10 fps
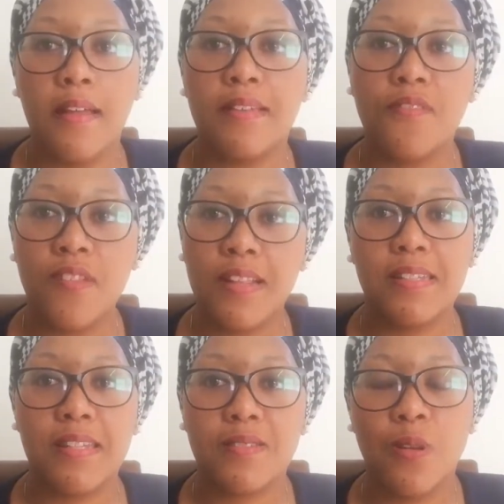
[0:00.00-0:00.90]
definitely
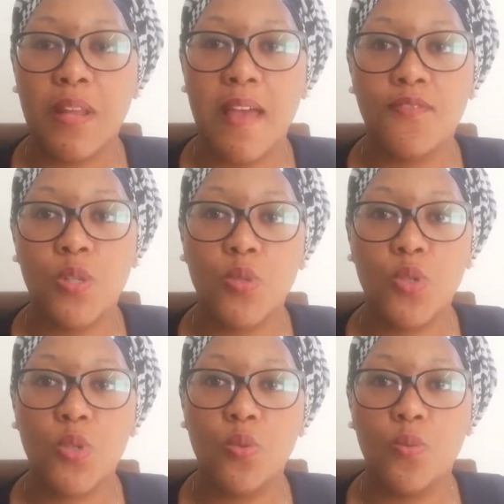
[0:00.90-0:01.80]
does not have to
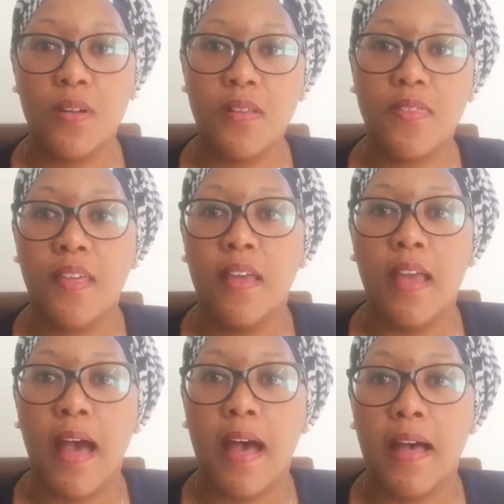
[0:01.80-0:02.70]
do with
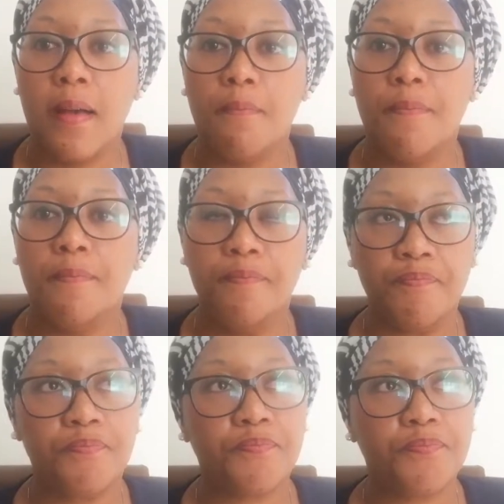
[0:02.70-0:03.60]

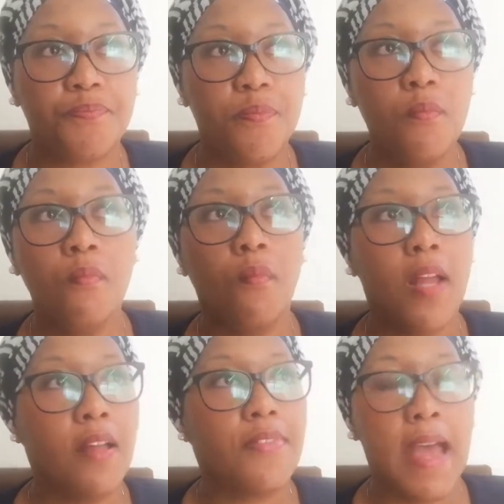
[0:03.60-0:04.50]

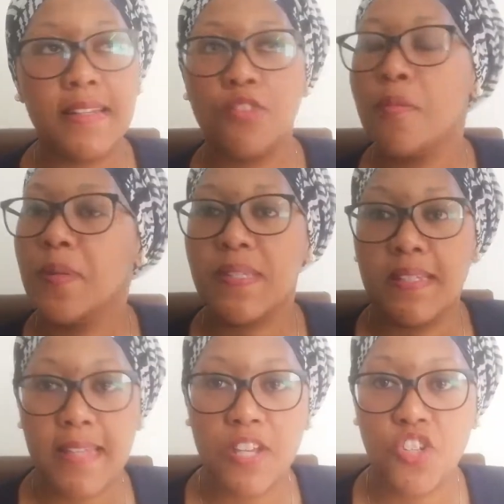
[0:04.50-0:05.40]
the
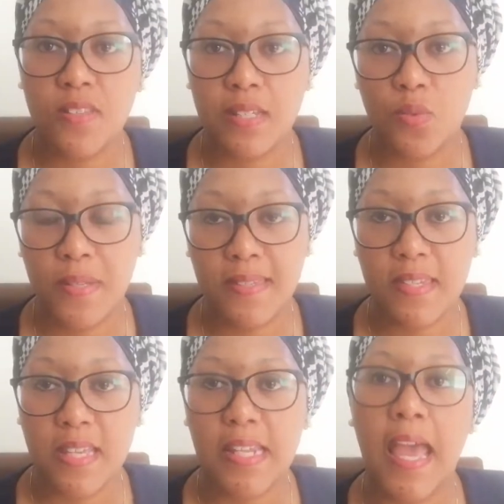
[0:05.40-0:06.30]
underrepresentation that we
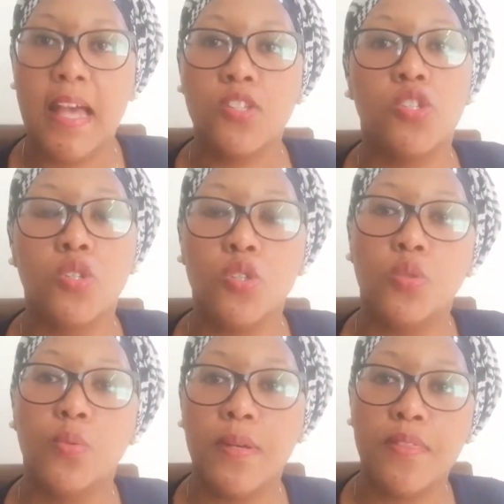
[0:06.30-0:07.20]
see. It has to do
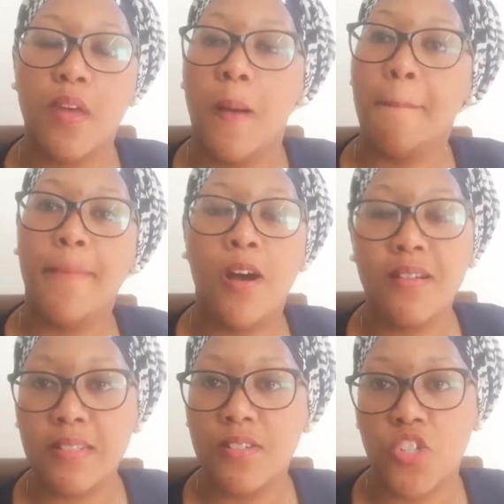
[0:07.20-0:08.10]
with
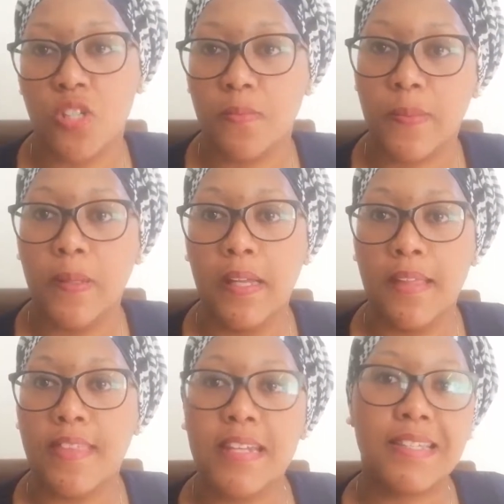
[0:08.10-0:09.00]
partnership
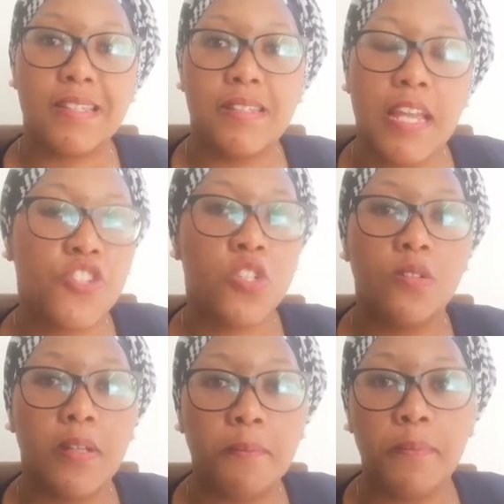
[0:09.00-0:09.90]
that is
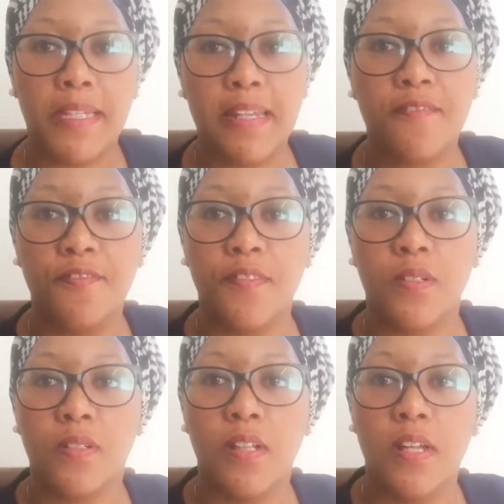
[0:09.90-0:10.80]
intentional and
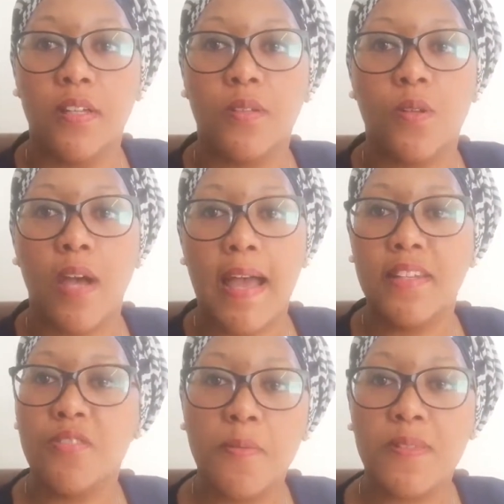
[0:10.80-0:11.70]
meaningful. You know,
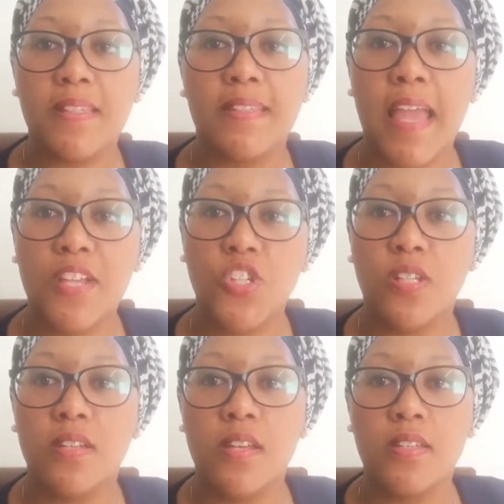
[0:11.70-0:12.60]

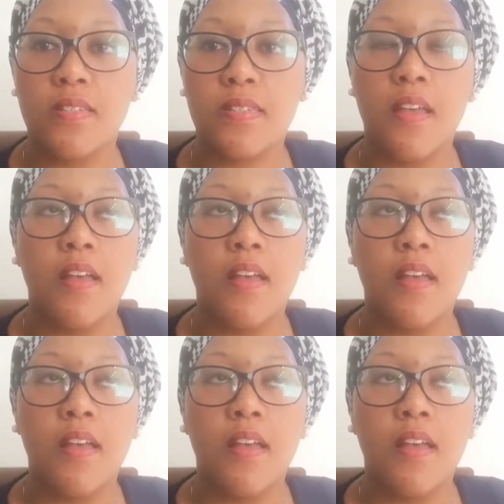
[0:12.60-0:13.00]
underrepresentation is